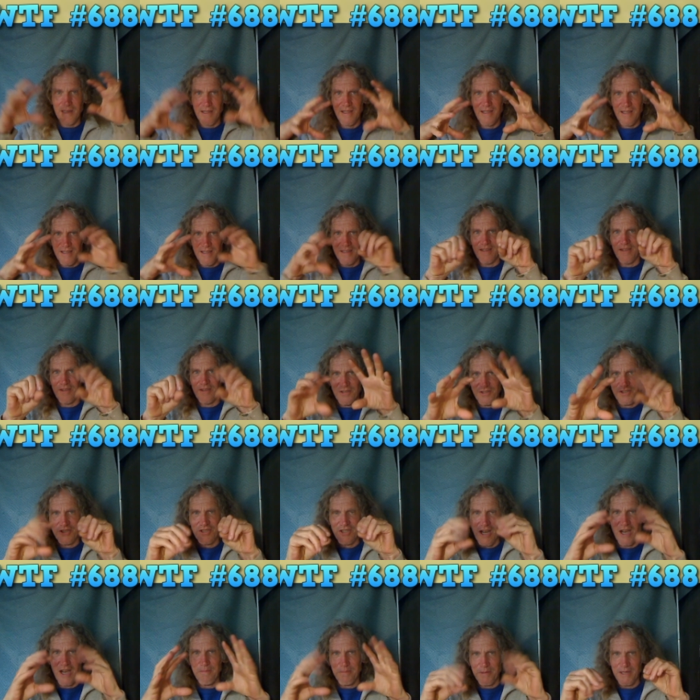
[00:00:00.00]
and, you know, the
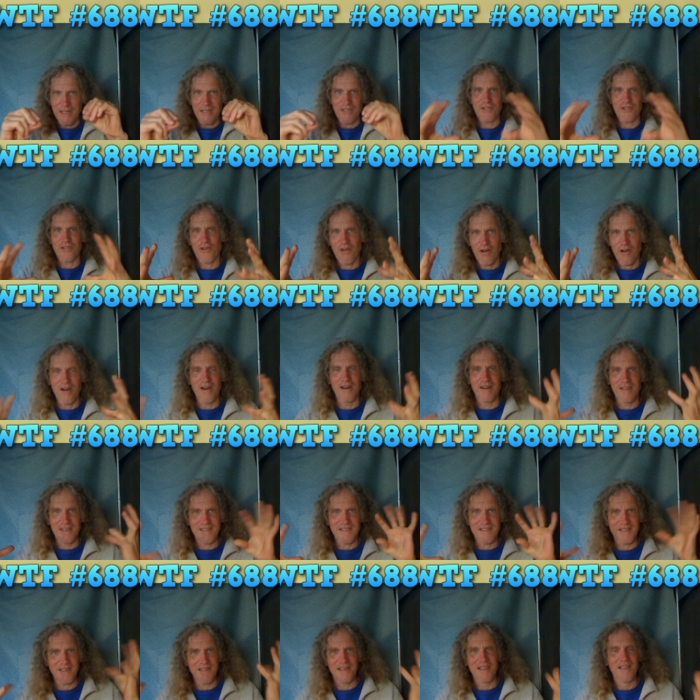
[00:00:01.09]
chomping
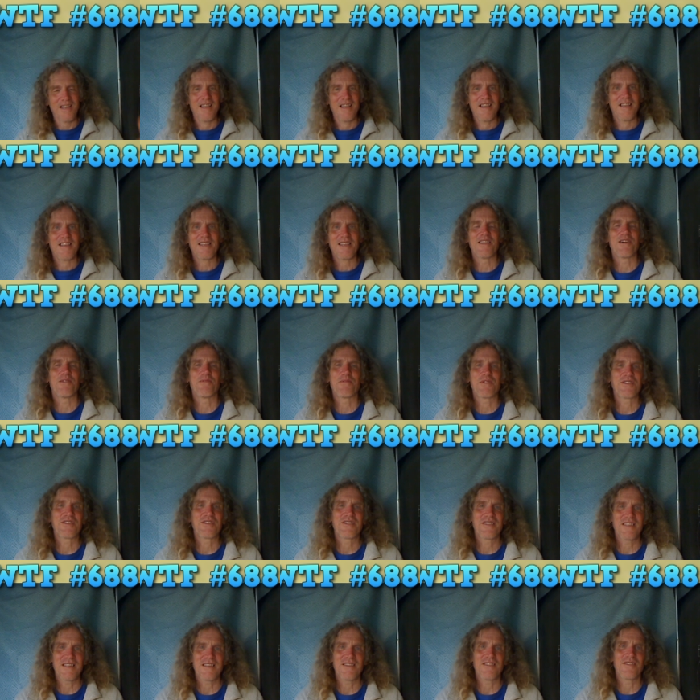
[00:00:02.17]
jaws and, you know, we're
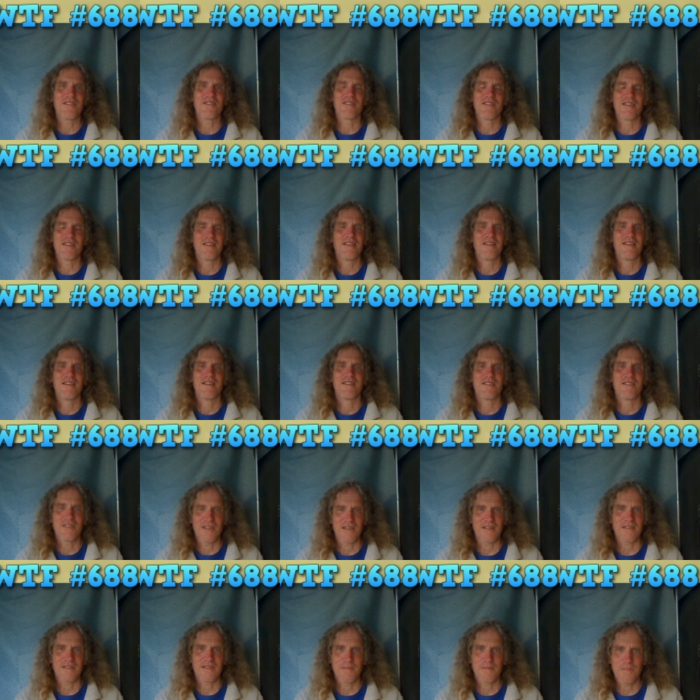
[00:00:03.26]
still
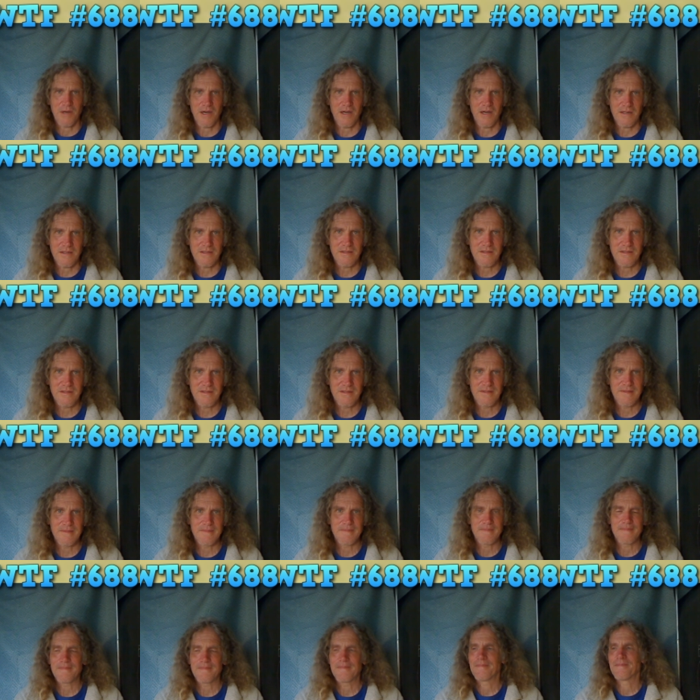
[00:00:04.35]
just bugs.
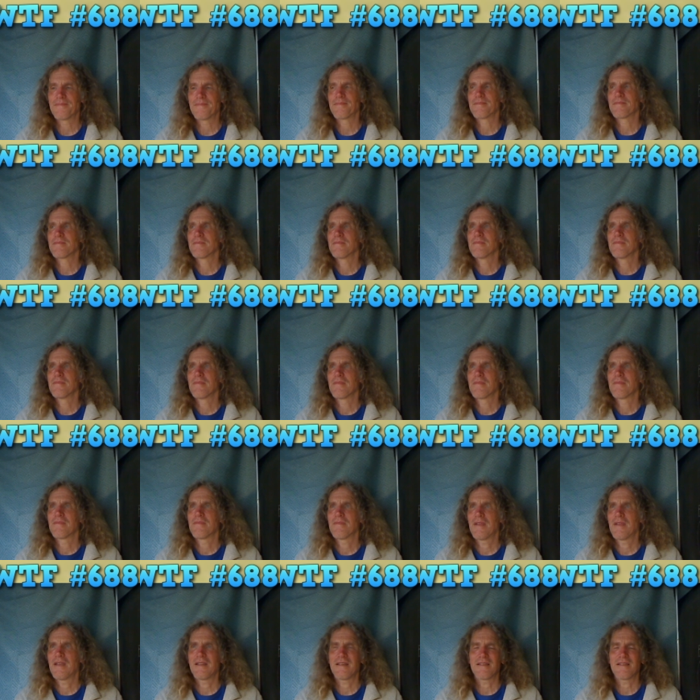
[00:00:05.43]

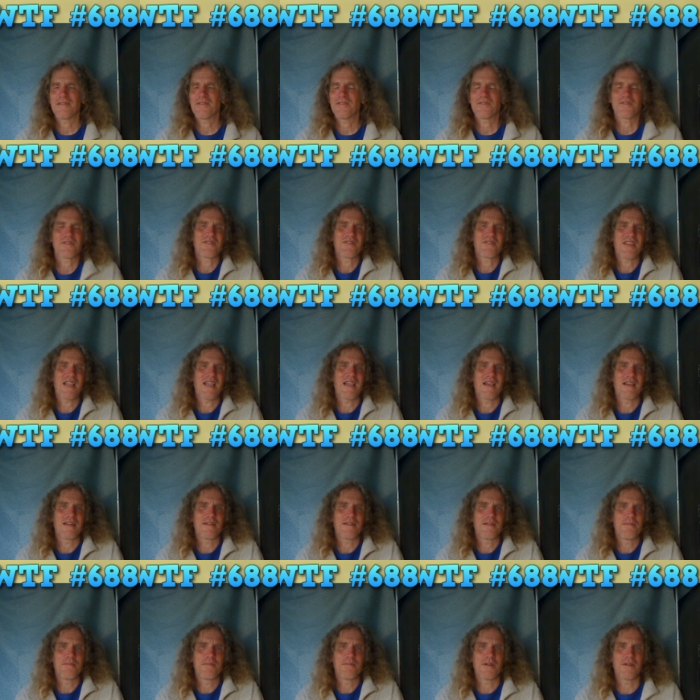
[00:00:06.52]
And it's just
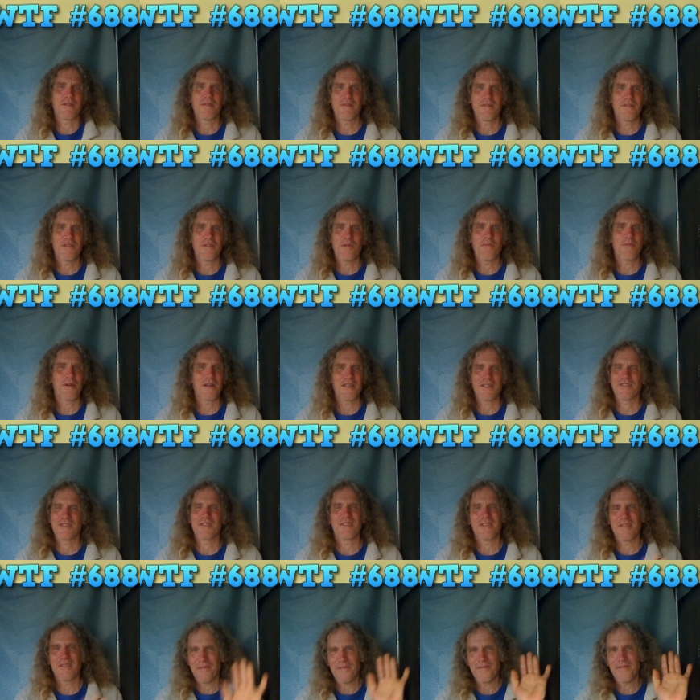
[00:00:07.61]
sad, but nobody
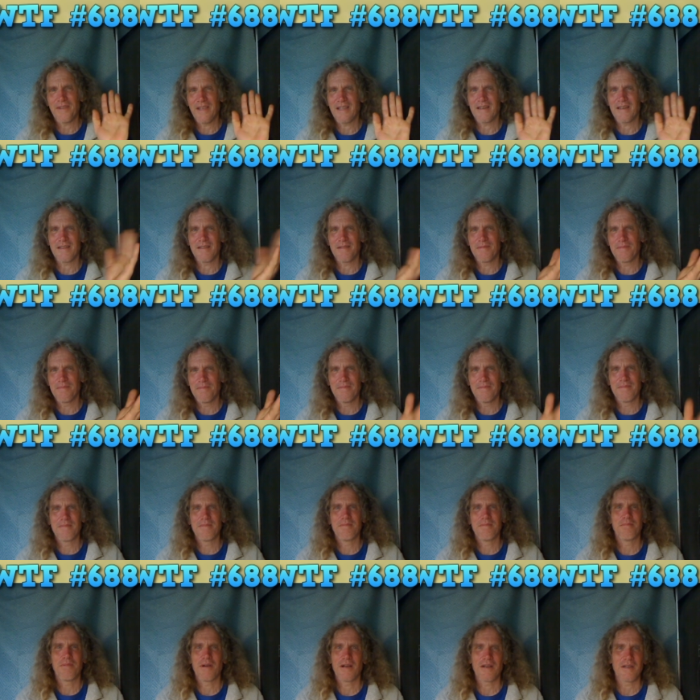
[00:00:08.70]
should defend
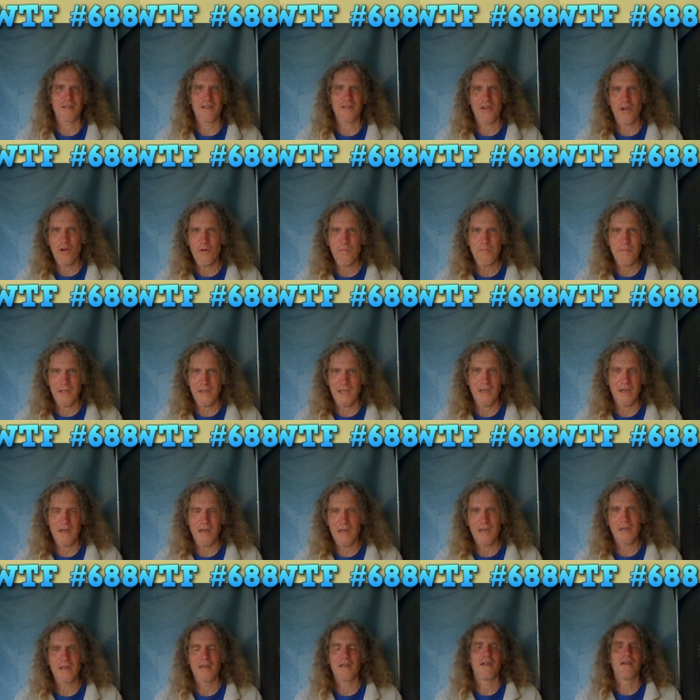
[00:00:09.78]

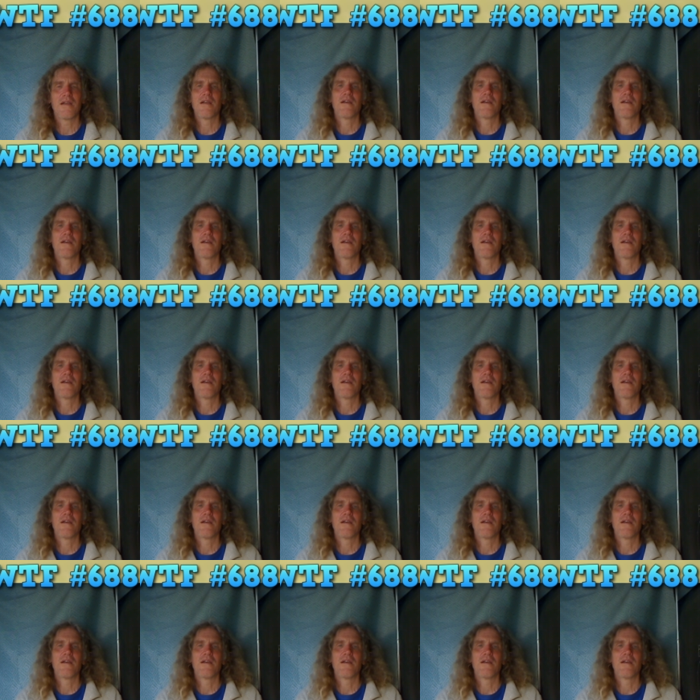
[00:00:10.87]
Bugatopia.